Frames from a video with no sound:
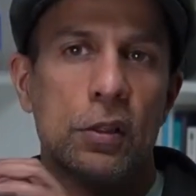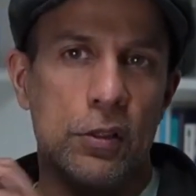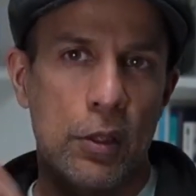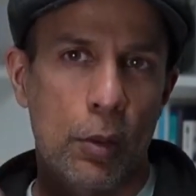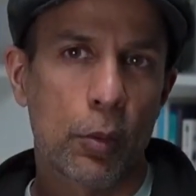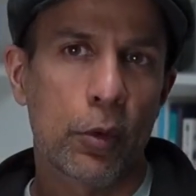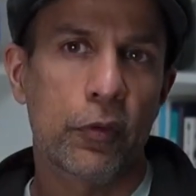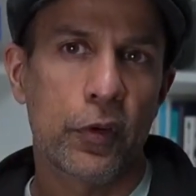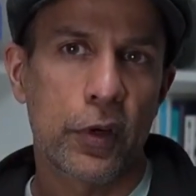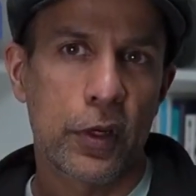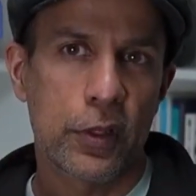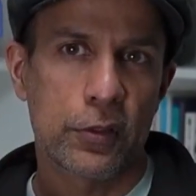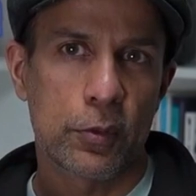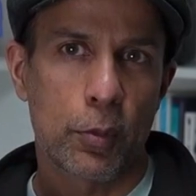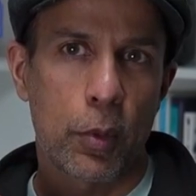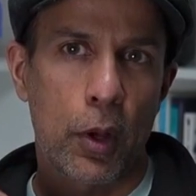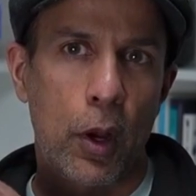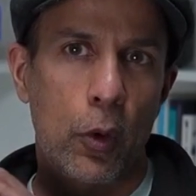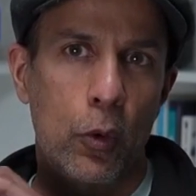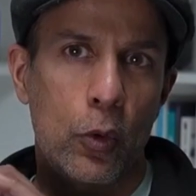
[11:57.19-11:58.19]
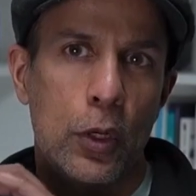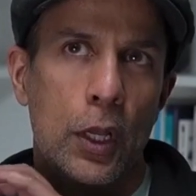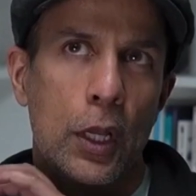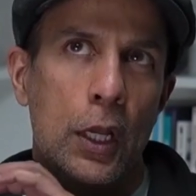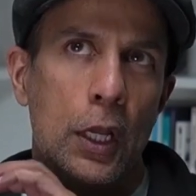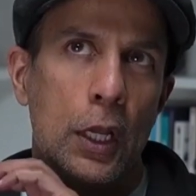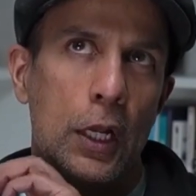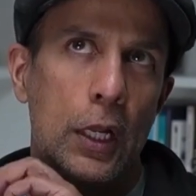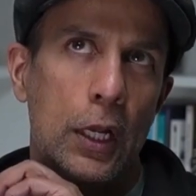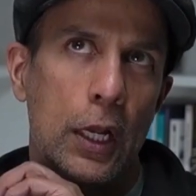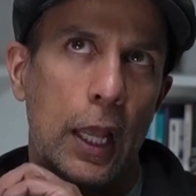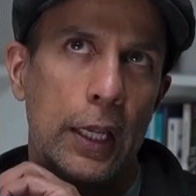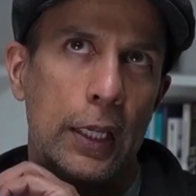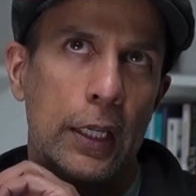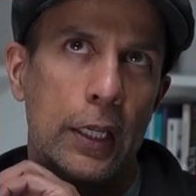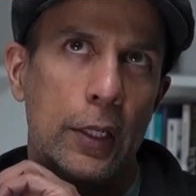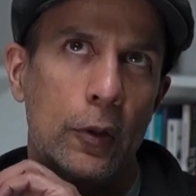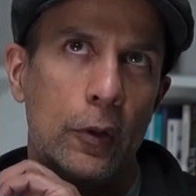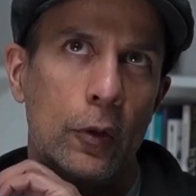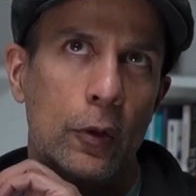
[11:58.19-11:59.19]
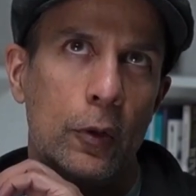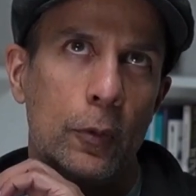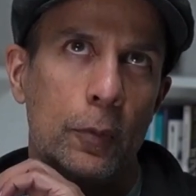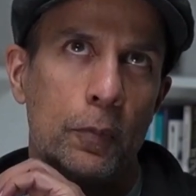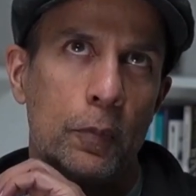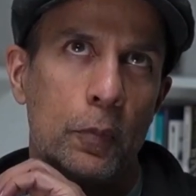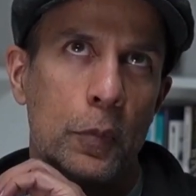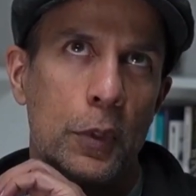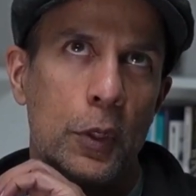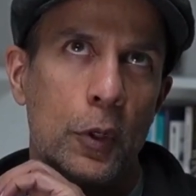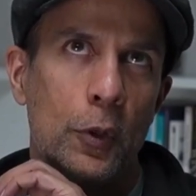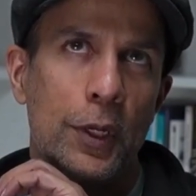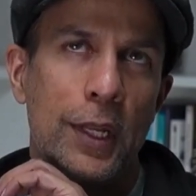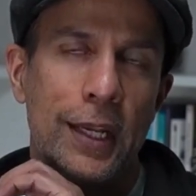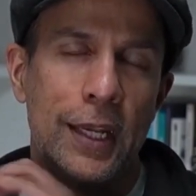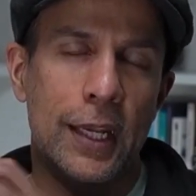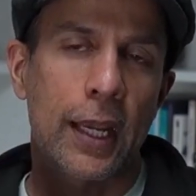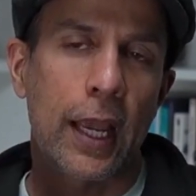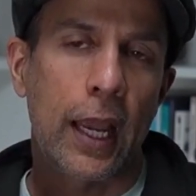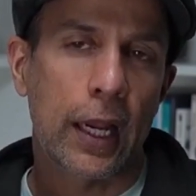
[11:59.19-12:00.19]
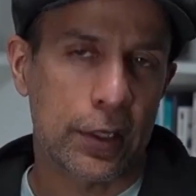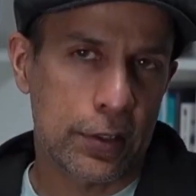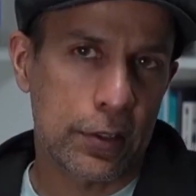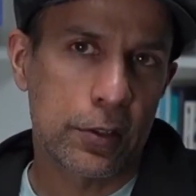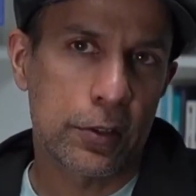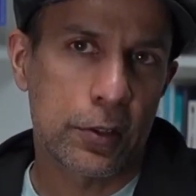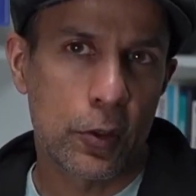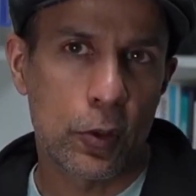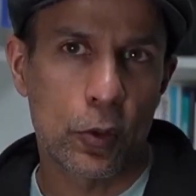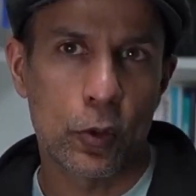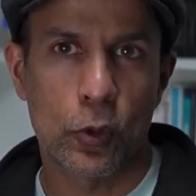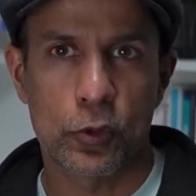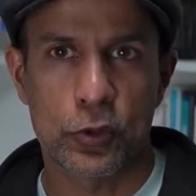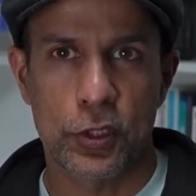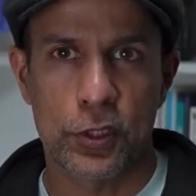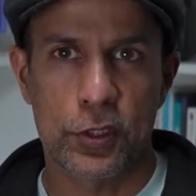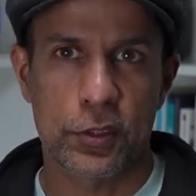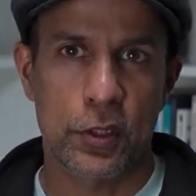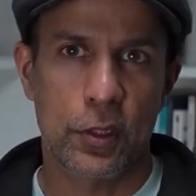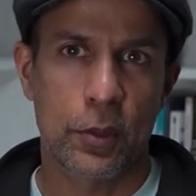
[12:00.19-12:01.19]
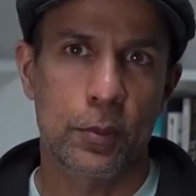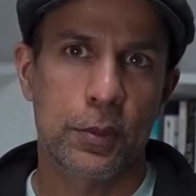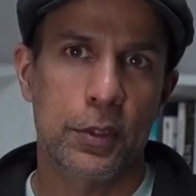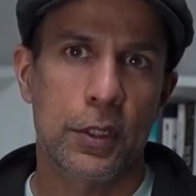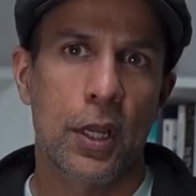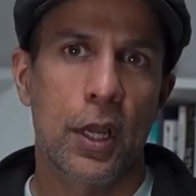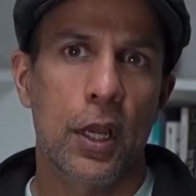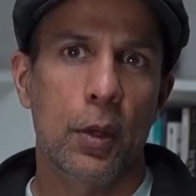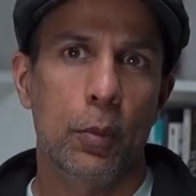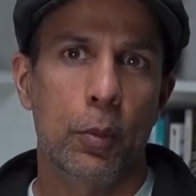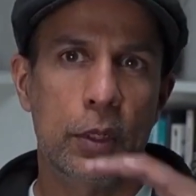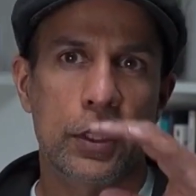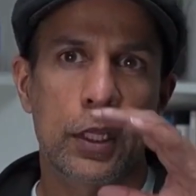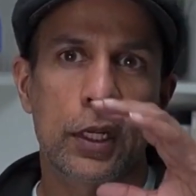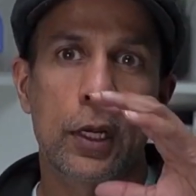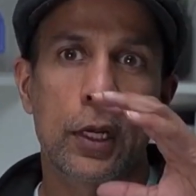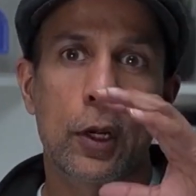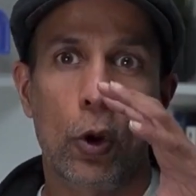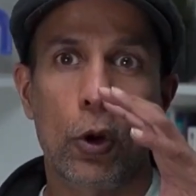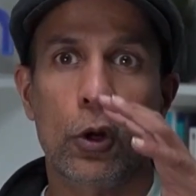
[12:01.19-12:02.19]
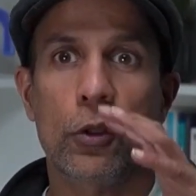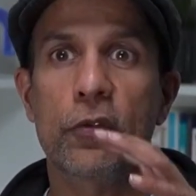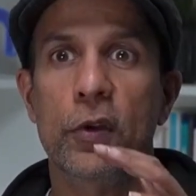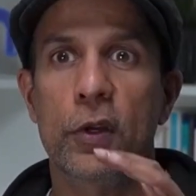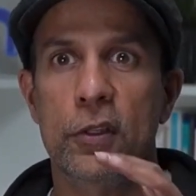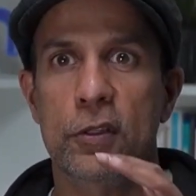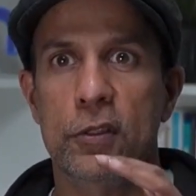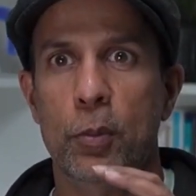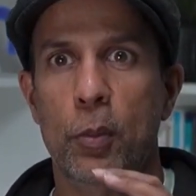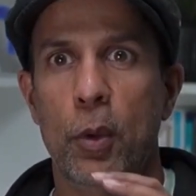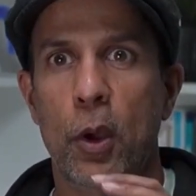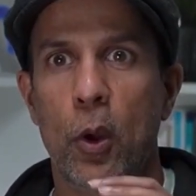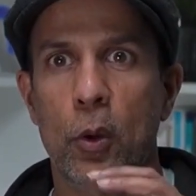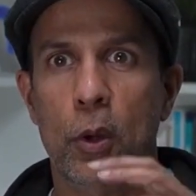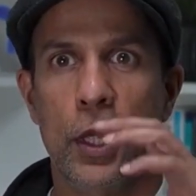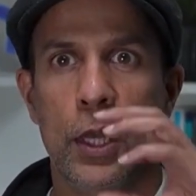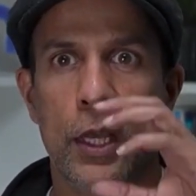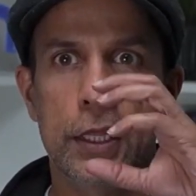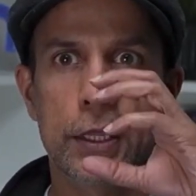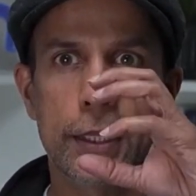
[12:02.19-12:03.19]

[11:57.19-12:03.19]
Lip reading: Some of it is about, like, taking actions into those systems. But then a lot of it is about